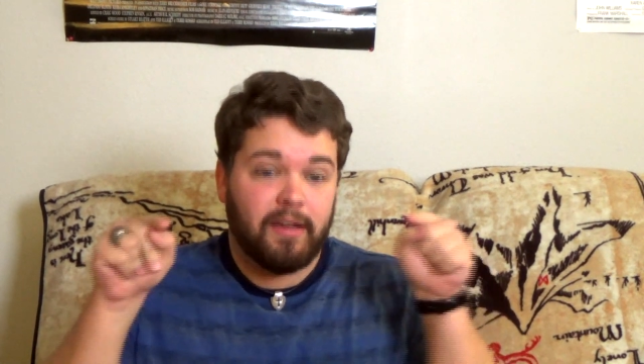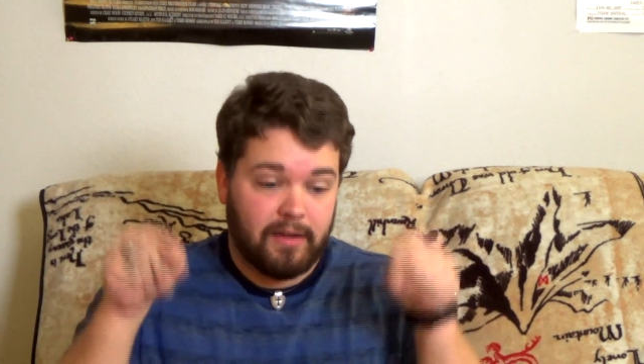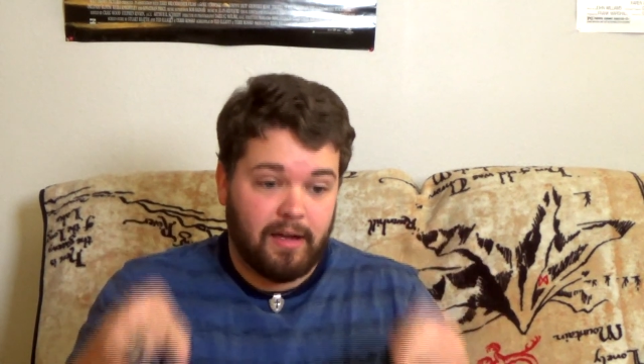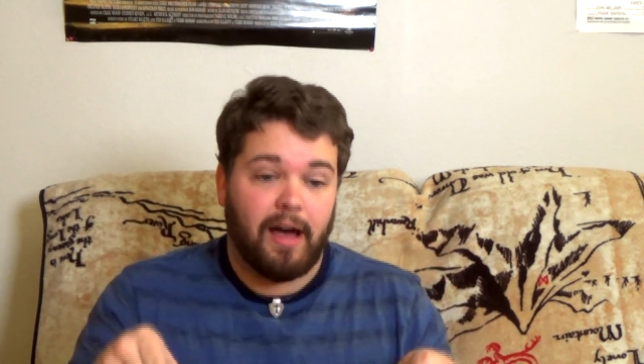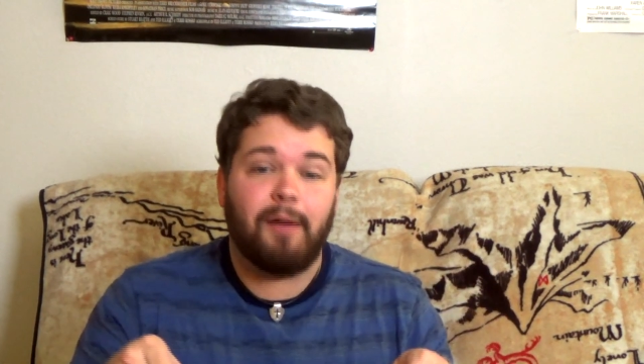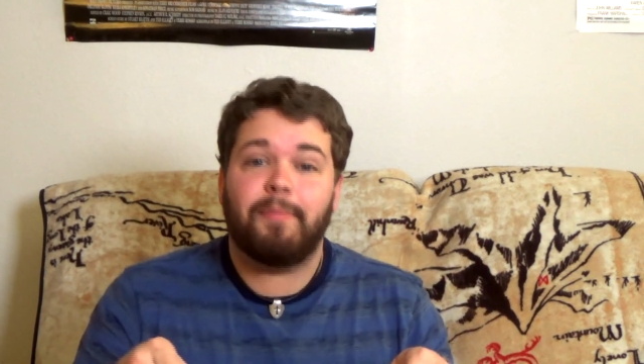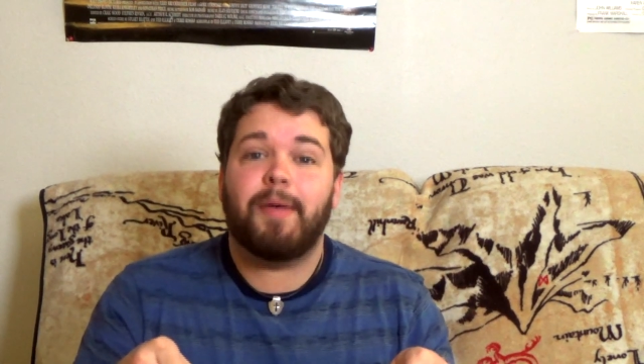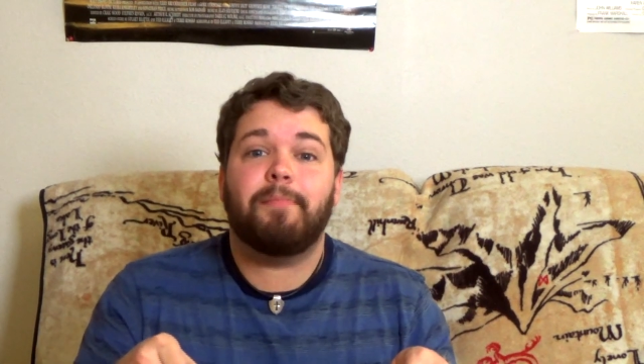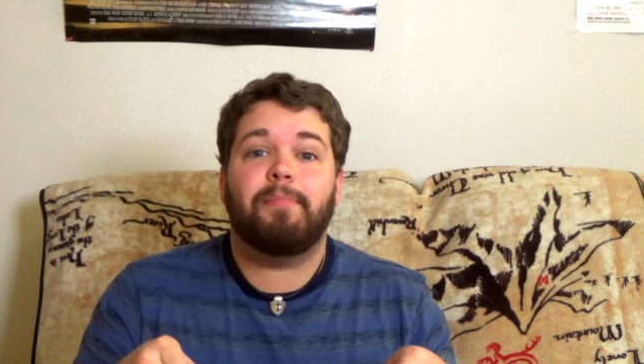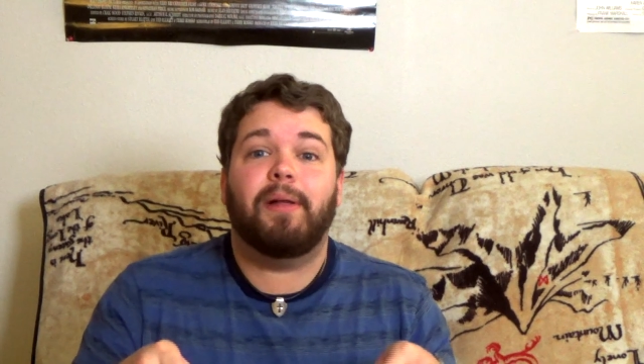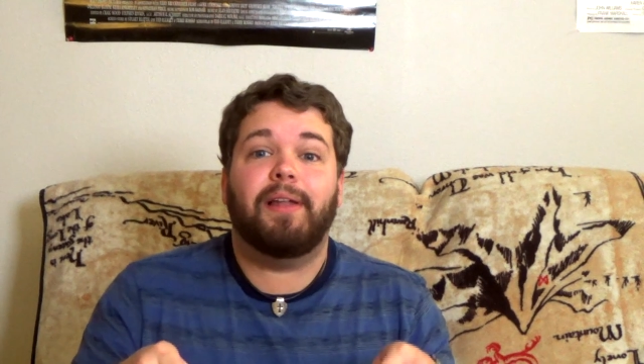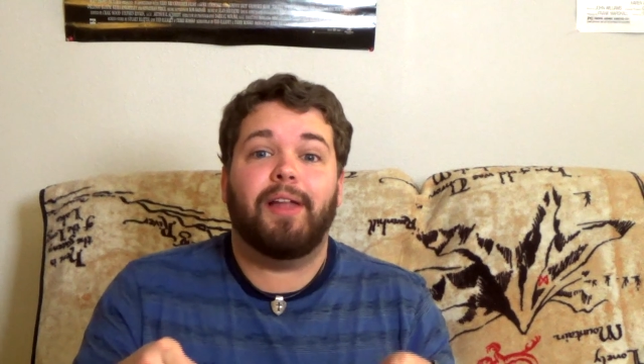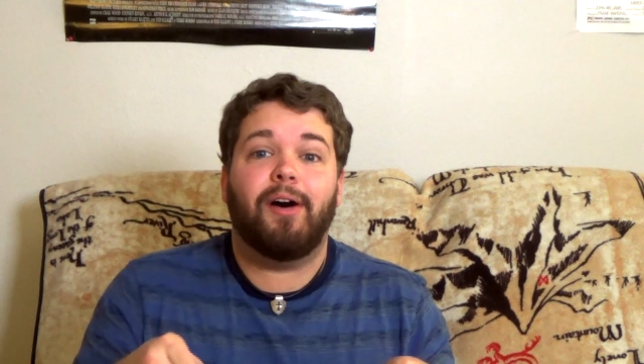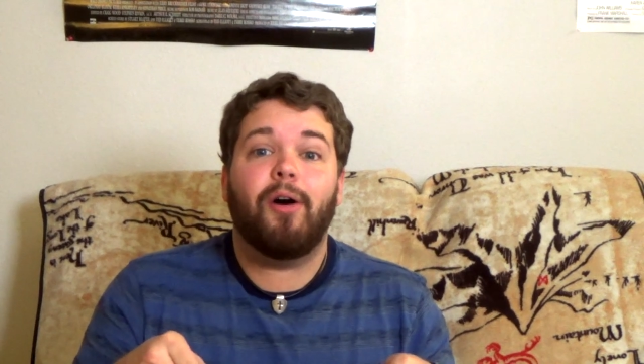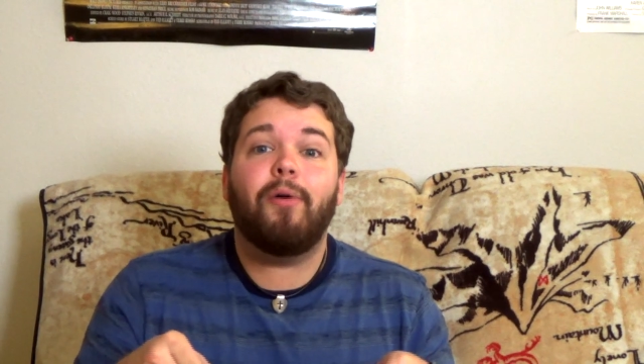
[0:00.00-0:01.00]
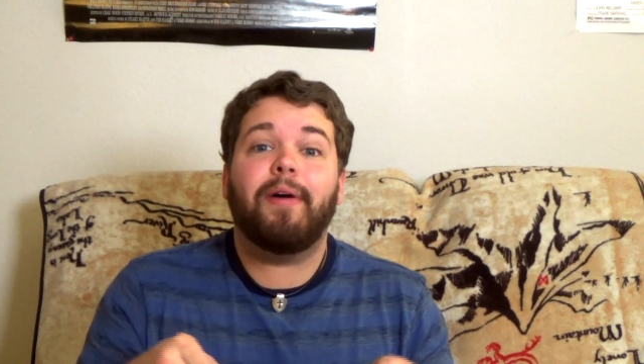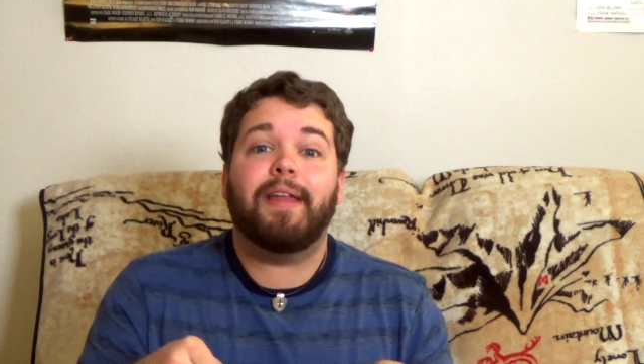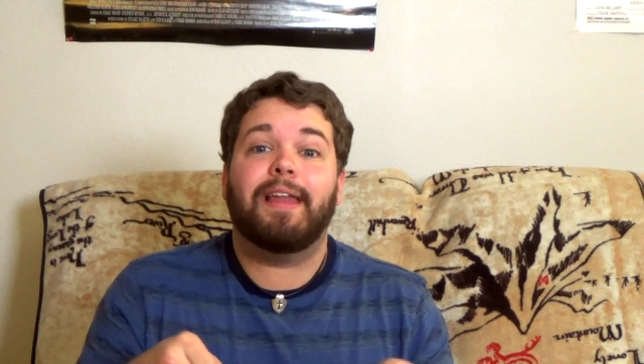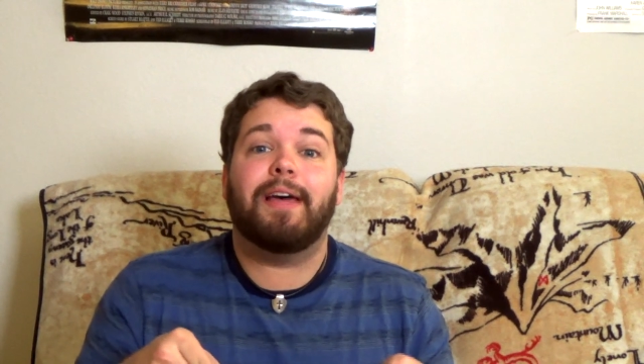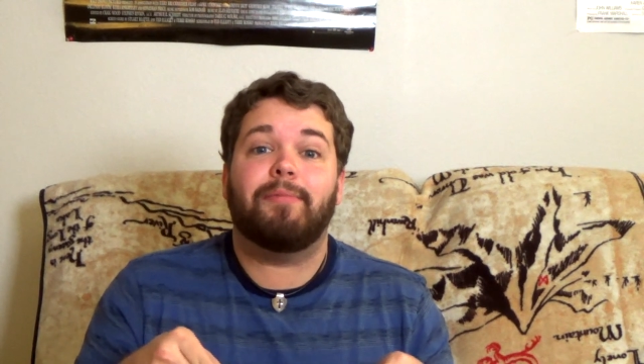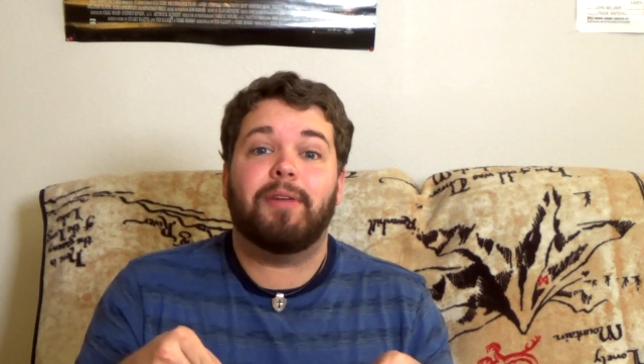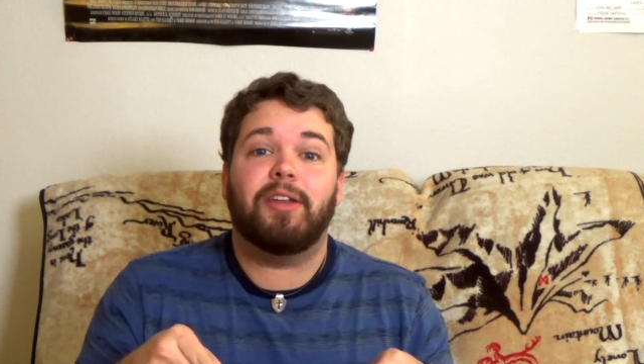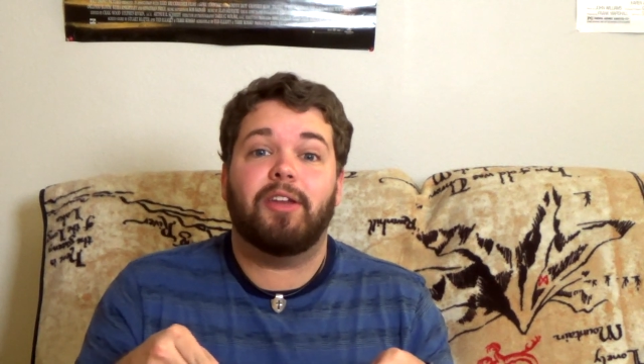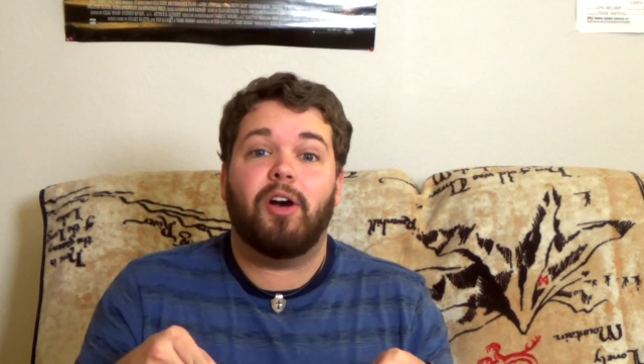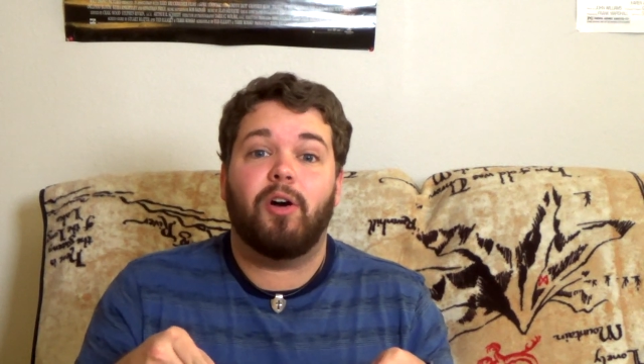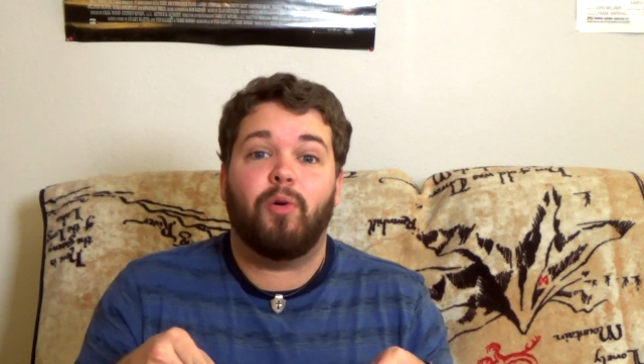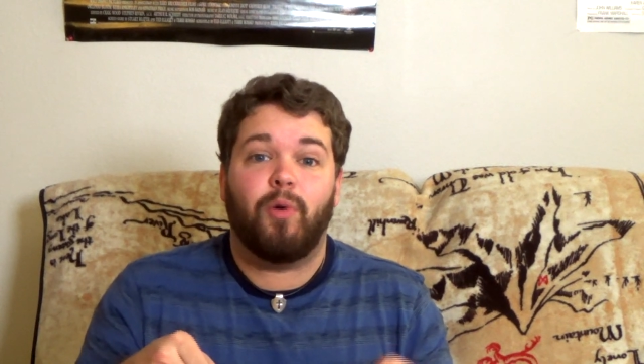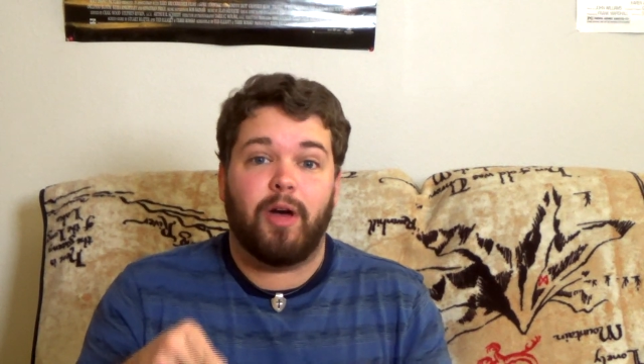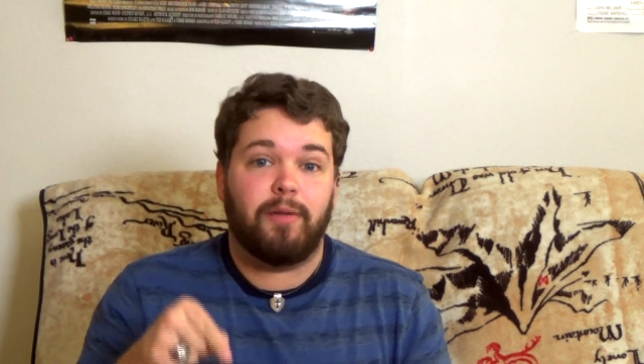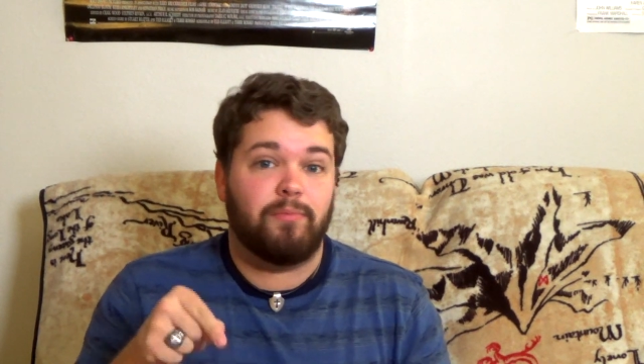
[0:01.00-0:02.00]
Comment below and let me
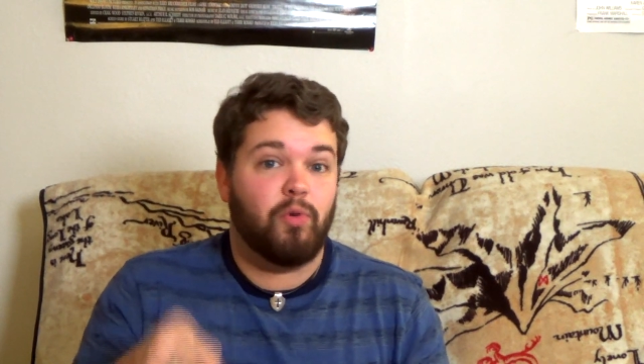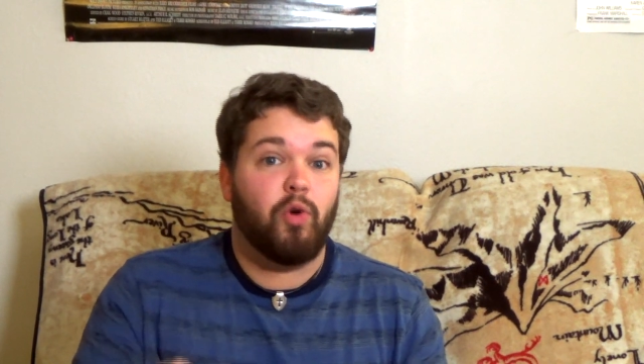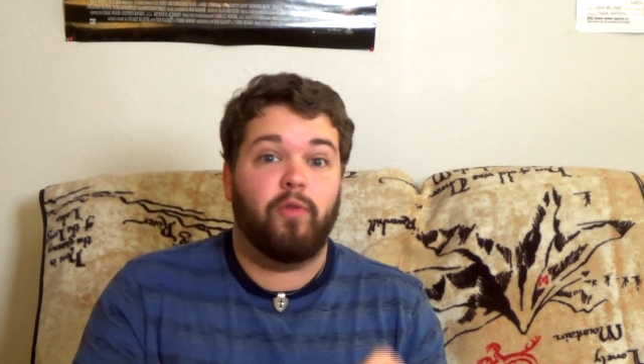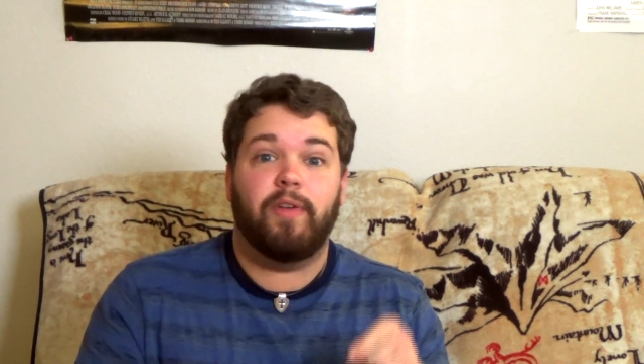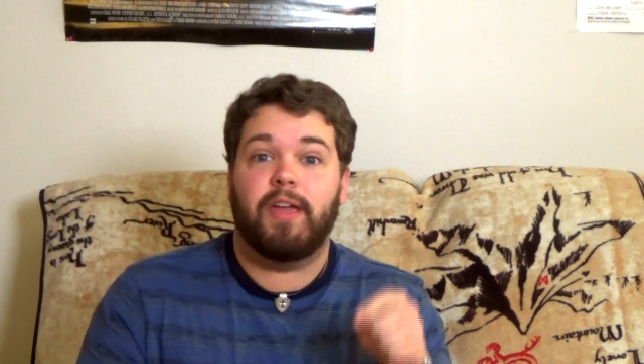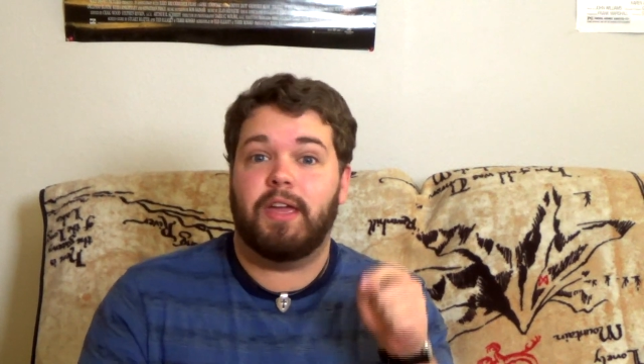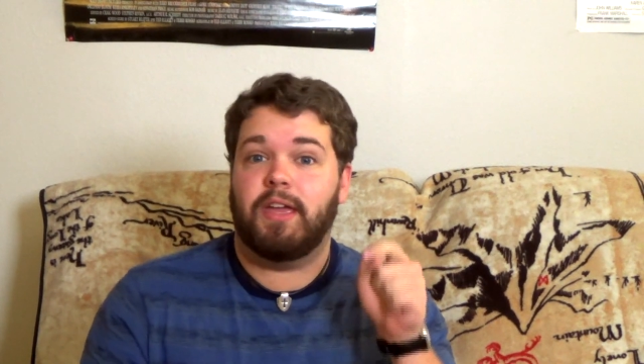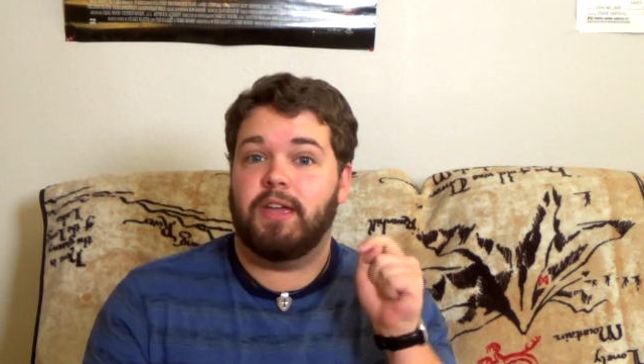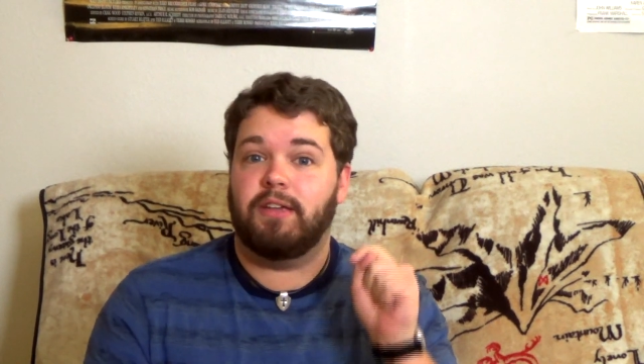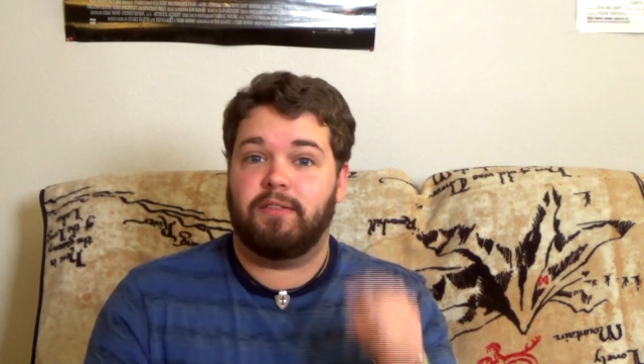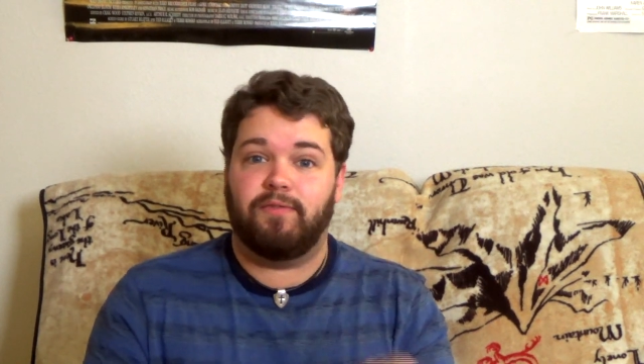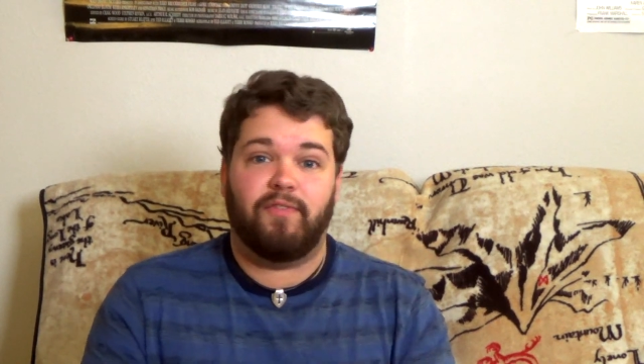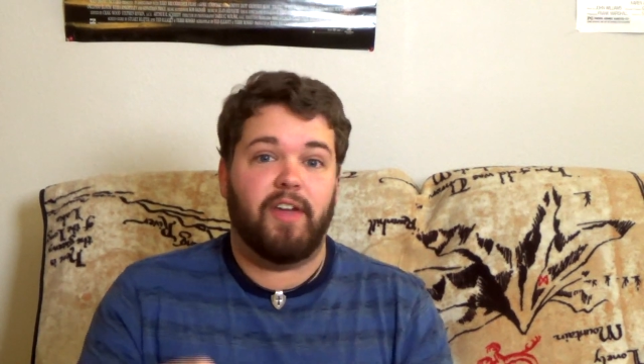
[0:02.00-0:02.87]
know what movie,